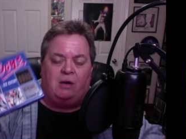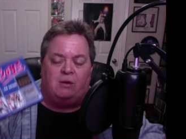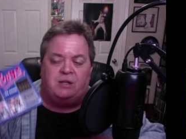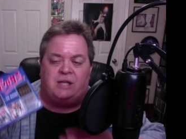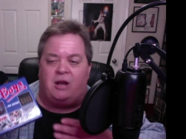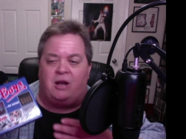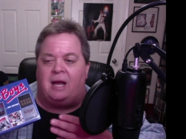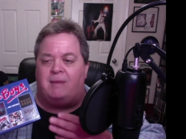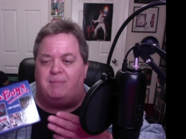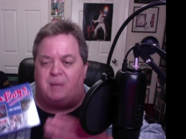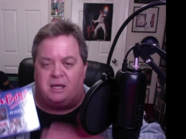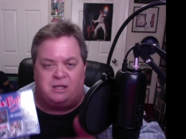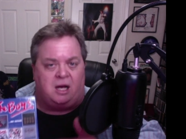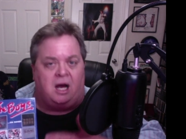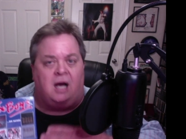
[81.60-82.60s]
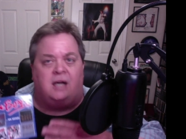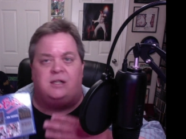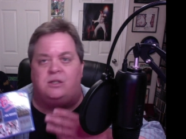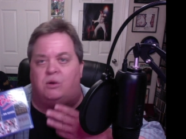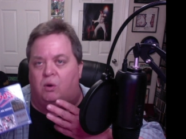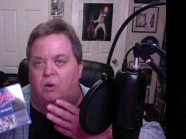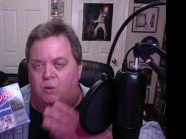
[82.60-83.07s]
sound like Buzzcocks
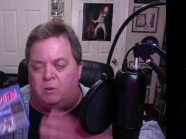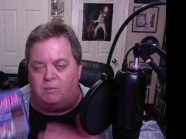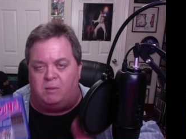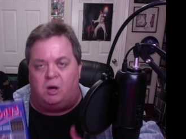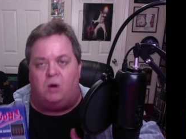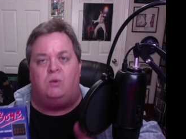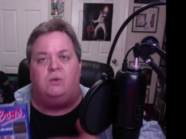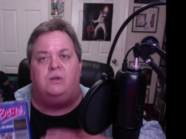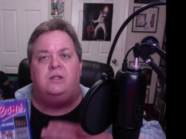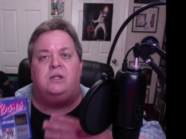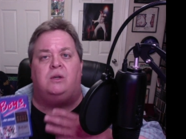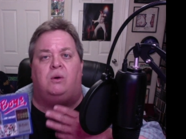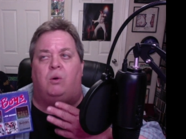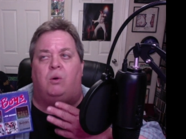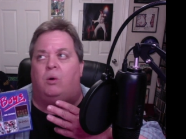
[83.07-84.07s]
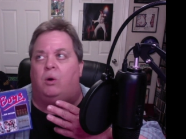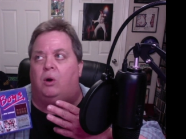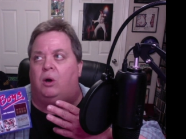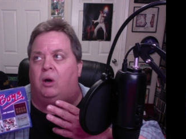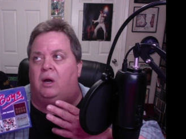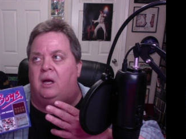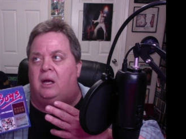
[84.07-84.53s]
or Ramones or
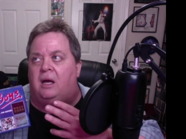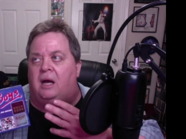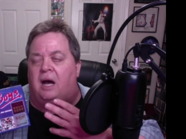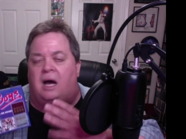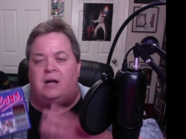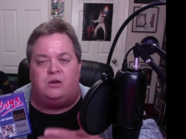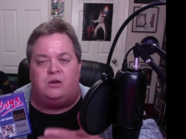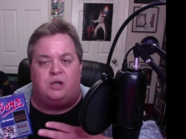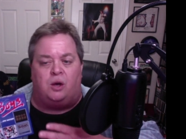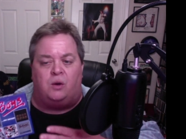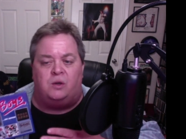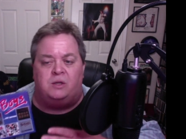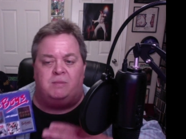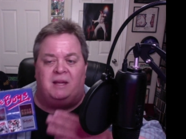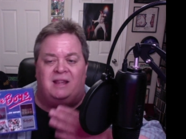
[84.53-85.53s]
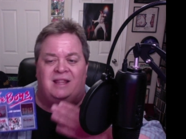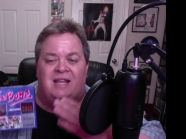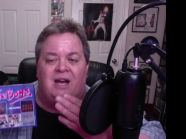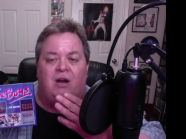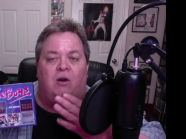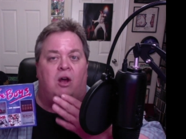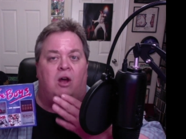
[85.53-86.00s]
undertones, but
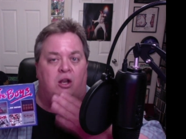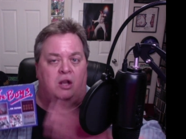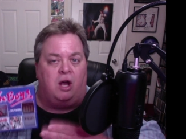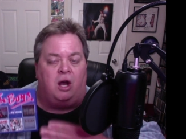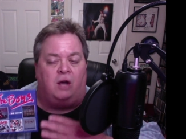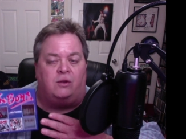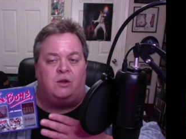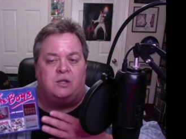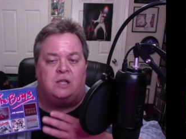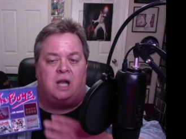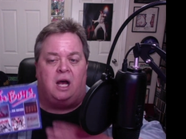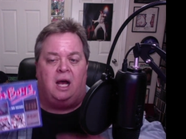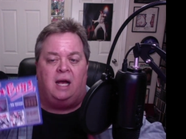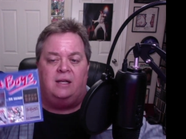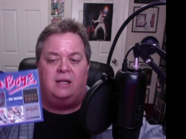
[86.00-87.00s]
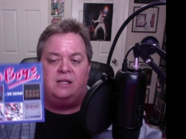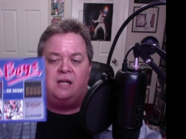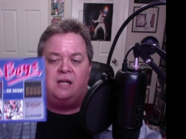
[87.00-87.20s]
they're along those lines.